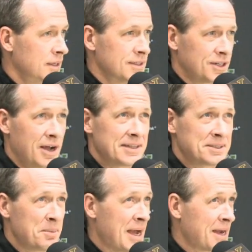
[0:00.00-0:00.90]

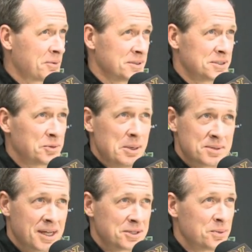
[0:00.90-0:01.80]
DaCosta back was a
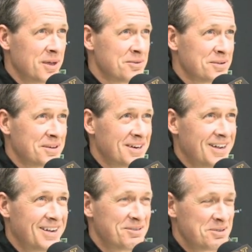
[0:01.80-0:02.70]
sweepstakes win for
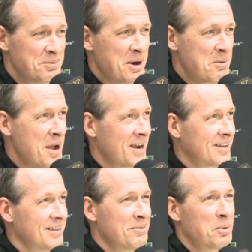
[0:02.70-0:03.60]
uh, for Merrimack
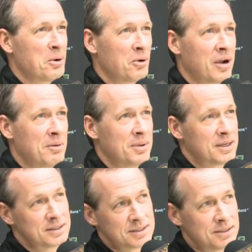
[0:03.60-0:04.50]
and their program
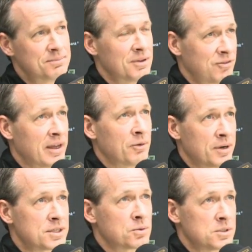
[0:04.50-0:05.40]
because uh, the flight
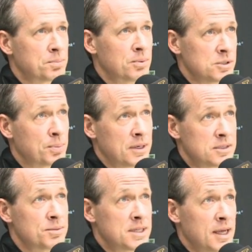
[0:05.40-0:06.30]
risk was was pretty
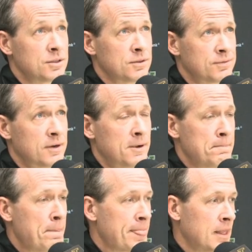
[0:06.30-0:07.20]
substantial for him.
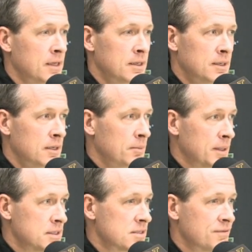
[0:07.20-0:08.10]

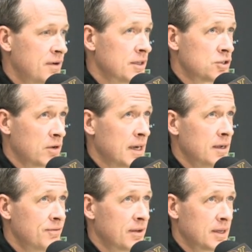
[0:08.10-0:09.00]
But to Stefan's credit,
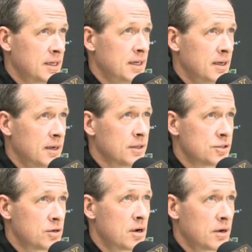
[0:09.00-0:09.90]
he felt like he needed to get
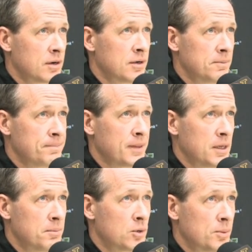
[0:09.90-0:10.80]
stronger and,
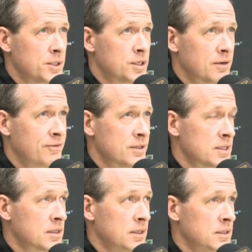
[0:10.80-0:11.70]
and more mature
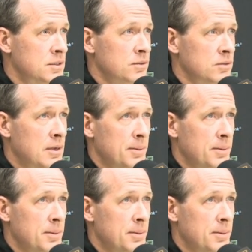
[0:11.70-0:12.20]
physically to uh,